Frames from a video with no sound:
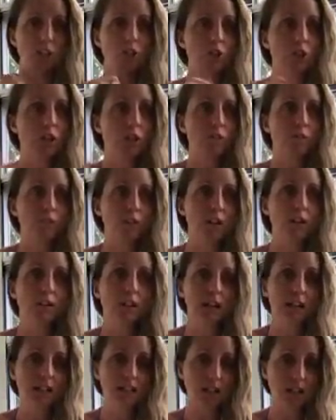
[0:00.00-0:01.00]
You're going to feel
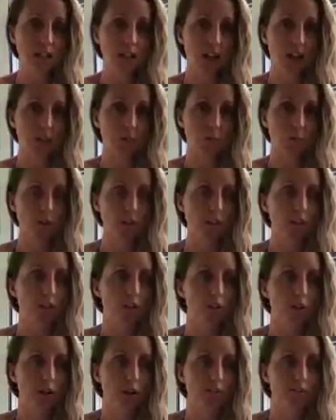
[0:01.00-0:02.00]
like a duck out of water. You're
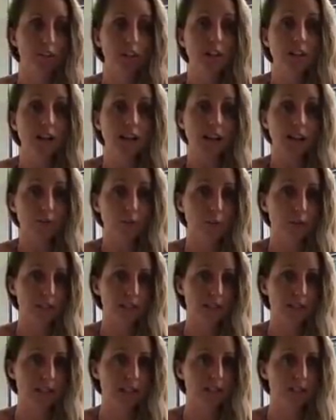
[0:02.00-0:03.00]
going to feel like
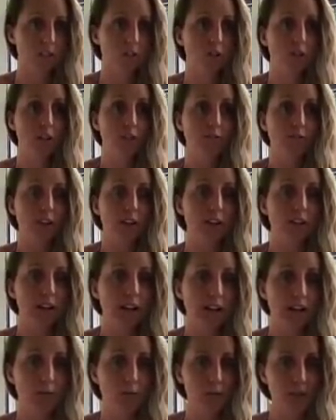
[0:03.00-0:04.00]
everybody's against you. You're going to feel
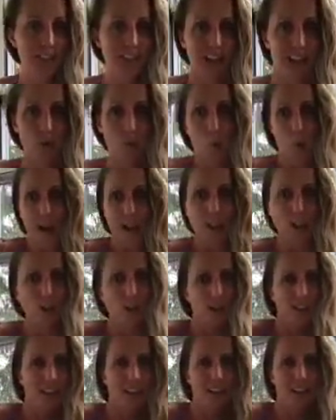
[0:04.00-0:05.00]
like everyone's like, why do you
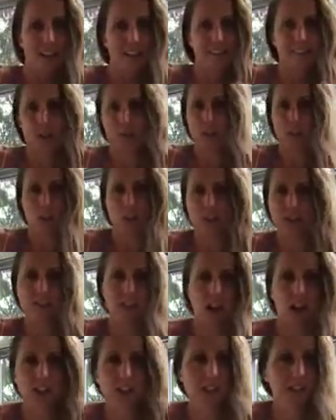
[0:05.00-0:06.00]
think like that? We don't
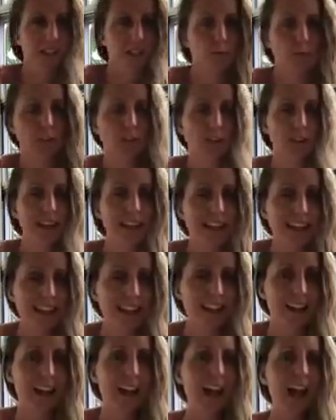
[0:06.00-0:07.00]
even understand what you're
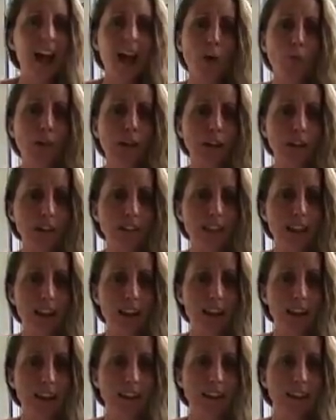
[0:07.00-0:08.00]
thinking. And
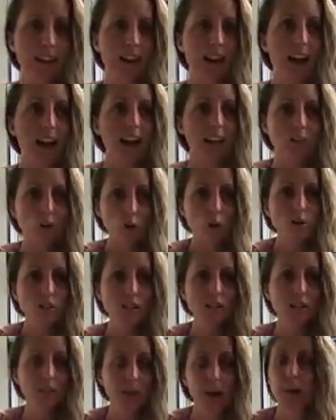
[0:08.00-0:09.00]

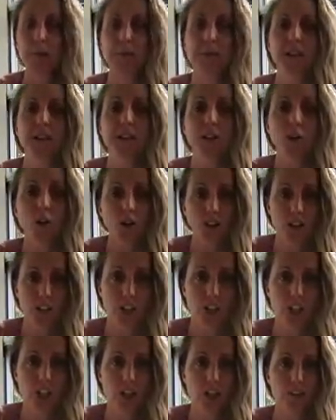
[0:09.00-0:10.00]
those are the people that are not
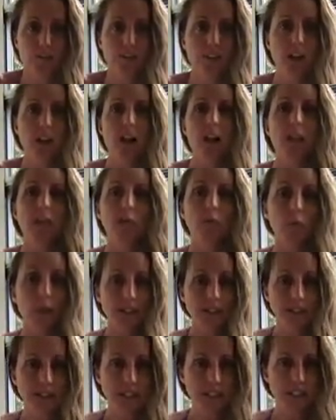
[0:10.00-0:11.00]
going to shift. The
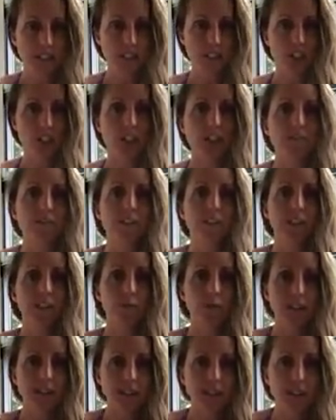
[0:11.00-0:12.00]
ones that are going to shift, the
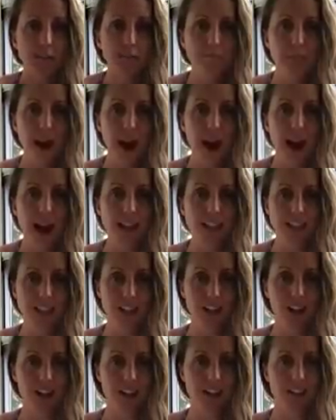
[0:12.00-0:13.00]
ones that are
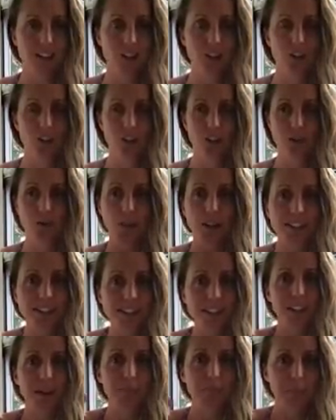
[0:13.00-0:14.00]
magnetized to you, the ones
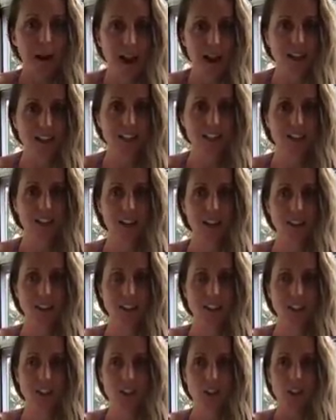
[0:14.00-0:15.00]
that are magnetized
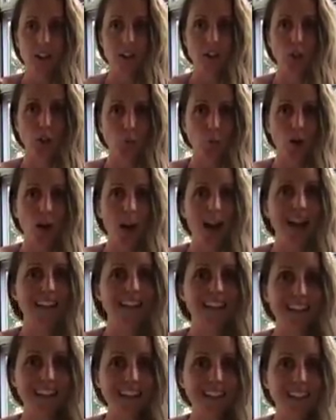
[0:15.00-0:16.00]
and just going, you know what? I
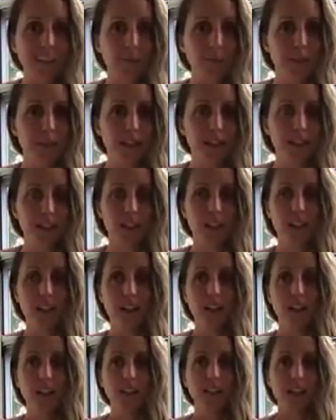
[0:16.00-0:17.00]
need somebody
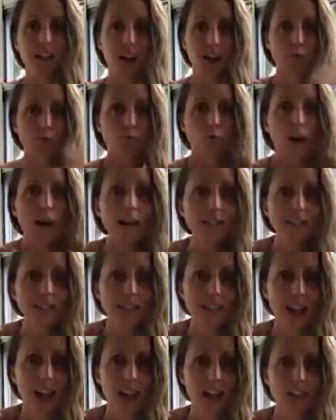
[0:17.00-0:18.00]
that I
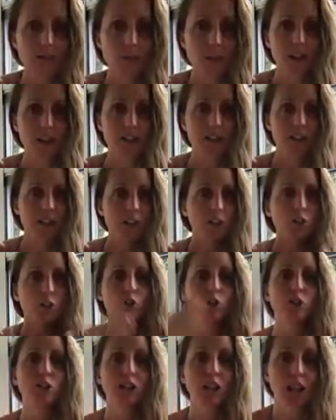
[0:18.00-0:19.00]
resonate with
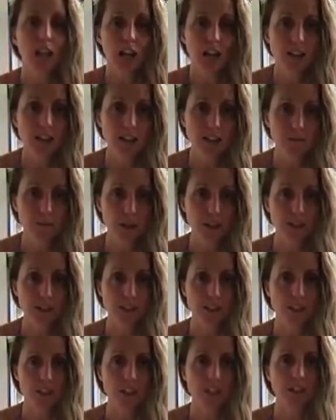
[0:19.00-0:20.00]
to share this
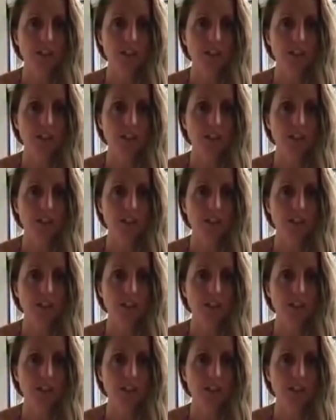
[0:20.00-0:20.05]
message.